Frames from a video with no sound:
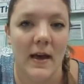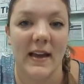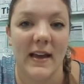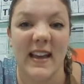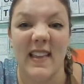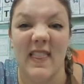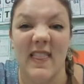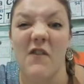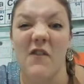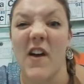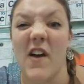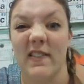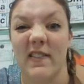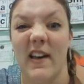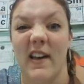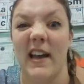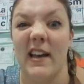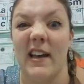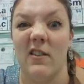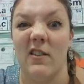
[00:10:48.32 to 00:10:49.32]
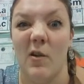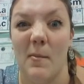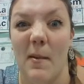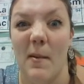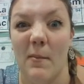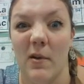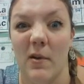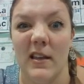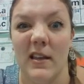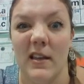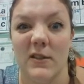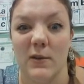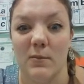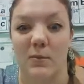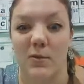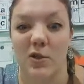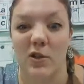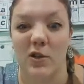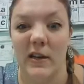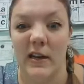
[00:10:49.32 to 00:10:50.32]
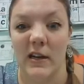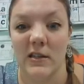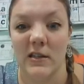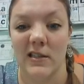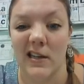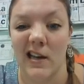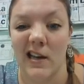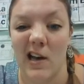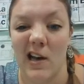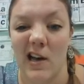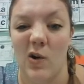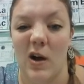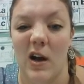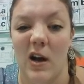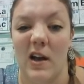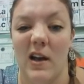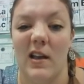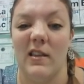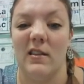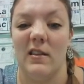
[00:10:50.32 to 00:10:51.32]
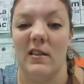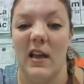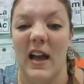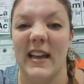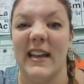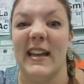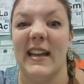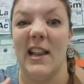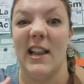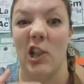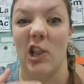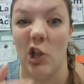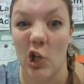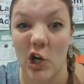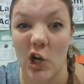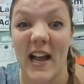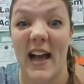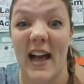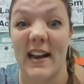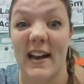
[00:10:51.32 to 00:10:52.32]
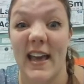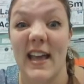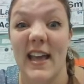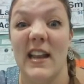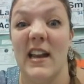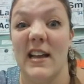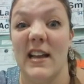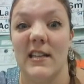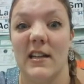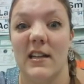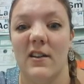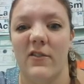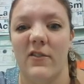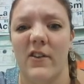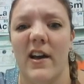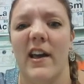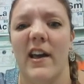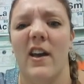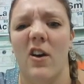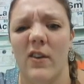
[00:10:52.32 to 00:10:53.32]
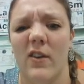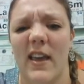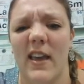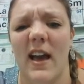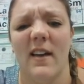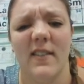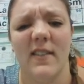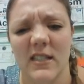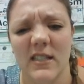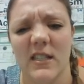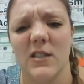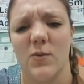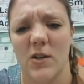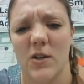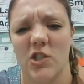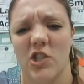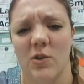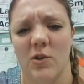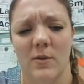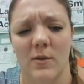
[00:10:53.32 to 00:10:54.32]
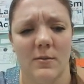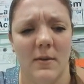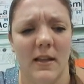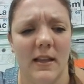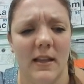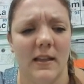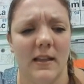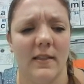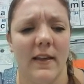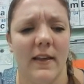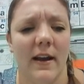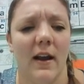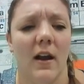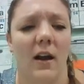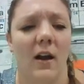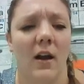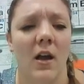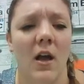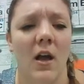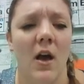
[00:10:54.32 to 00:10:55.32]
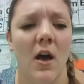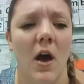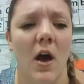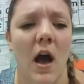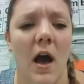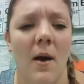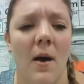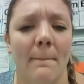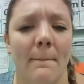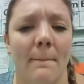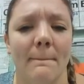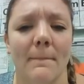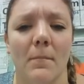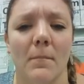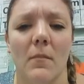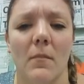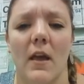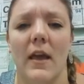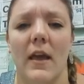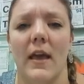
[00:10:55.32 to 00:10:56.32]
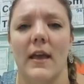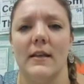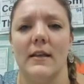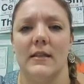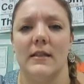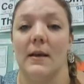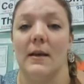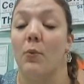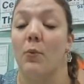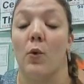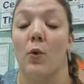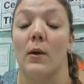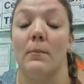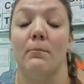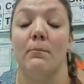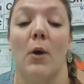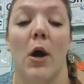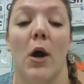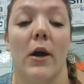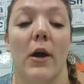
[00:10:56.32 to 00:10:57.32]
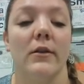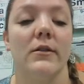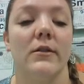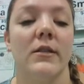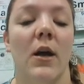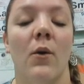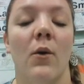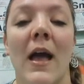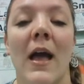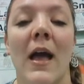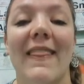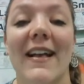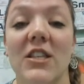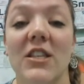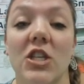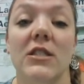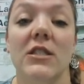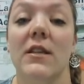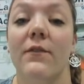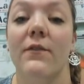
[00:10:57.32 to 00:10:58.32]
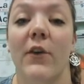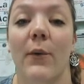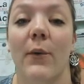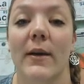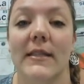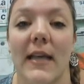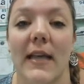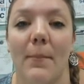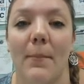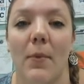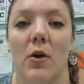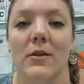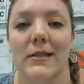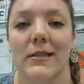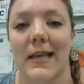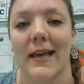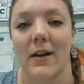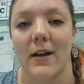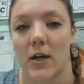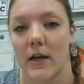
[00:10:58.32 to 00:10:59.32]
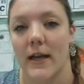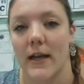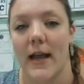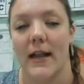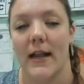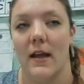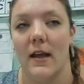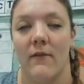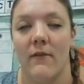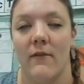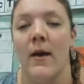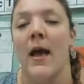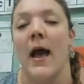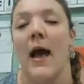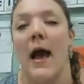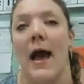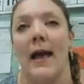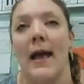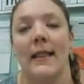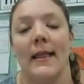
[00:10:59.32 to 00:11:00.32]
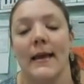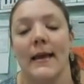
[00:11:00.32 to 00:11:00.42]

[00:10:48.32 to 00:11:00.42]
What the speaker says: Again, the fact that I can remember this from 2 years ago, I can look at it and identify, oh yeah, this is what she was meaning there, is the important part. So that's just a few examples. Get creative. I